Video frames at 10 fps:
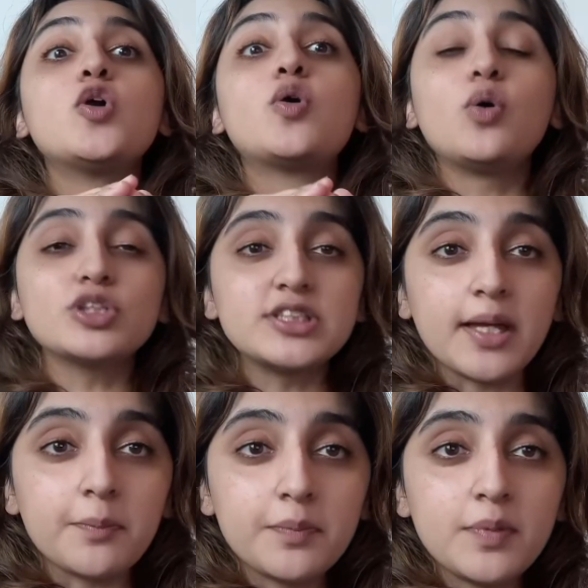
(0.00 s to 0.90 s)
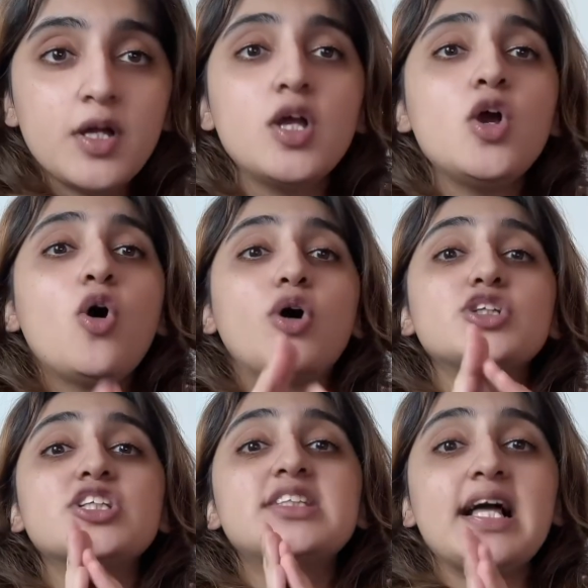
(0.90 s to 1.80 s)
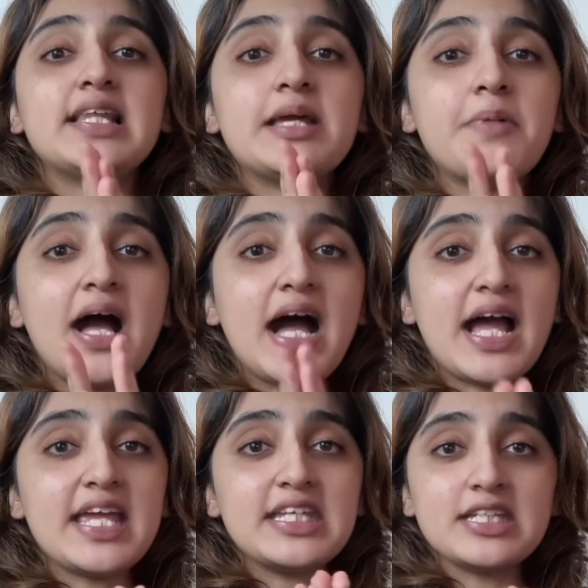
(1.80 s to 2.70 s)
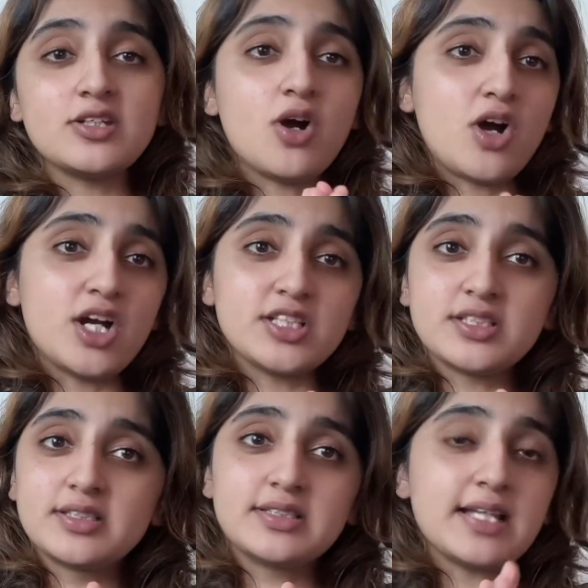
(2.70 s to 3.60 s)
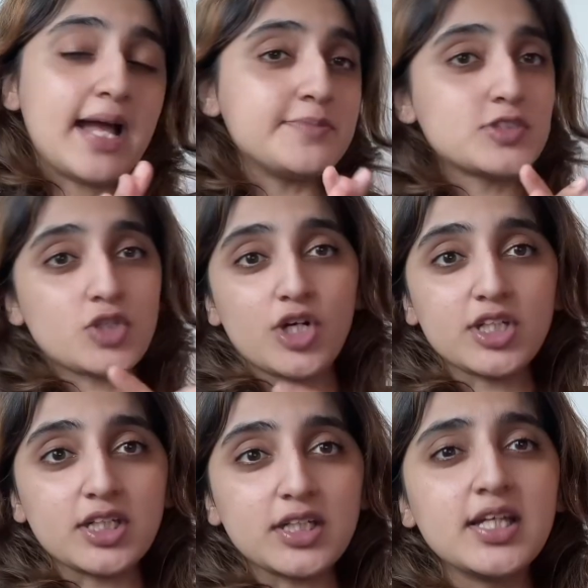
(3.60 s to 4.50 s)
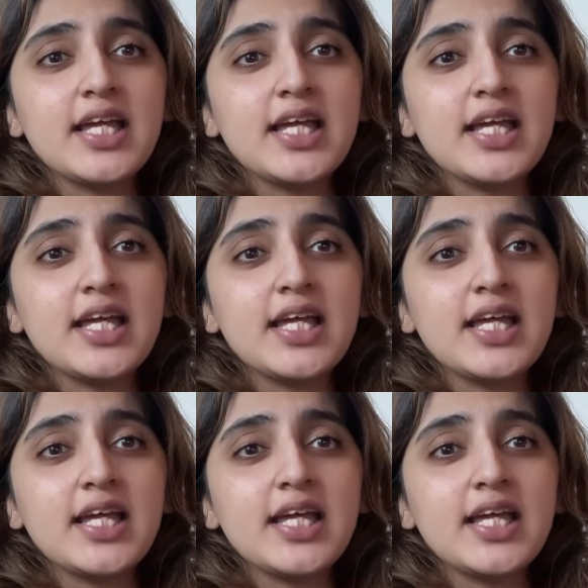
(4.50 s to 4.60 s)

Ghost them. Or just tell them, I cannot, I'm sorry.